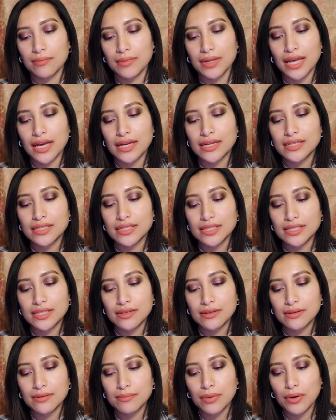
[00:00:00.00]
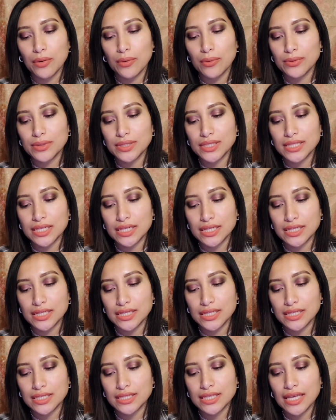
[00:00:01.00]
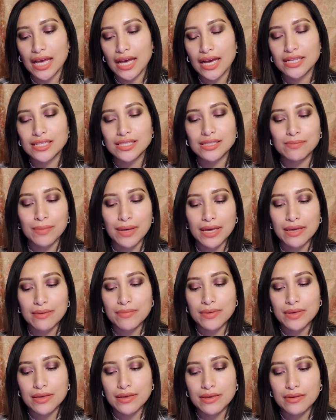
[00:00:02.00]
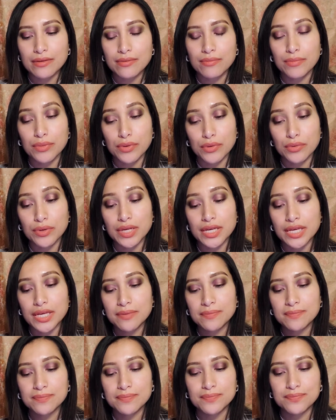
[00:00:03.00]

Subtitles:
Next post is Cxcbeauty Beauty.